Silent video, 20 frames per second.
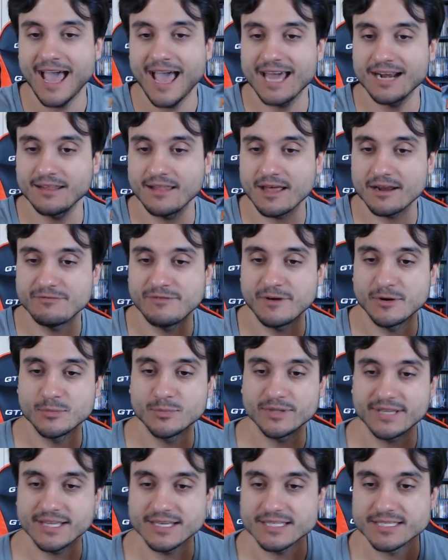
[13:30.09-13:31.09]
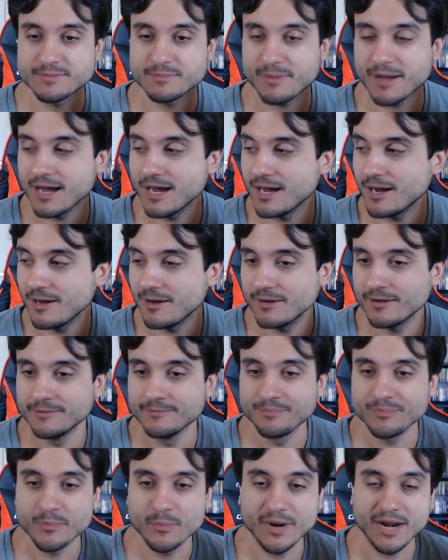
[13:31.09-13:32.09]
had a lot of fun with this
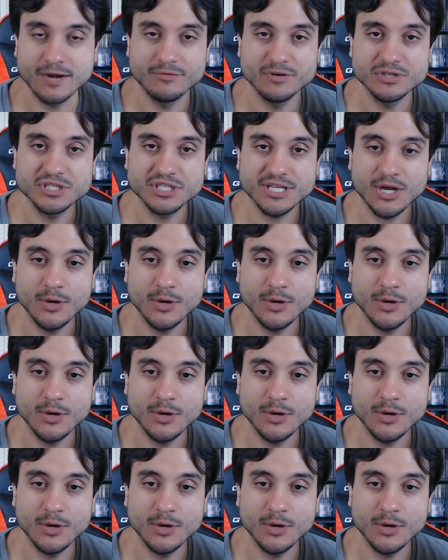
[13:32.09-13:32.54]
when I originally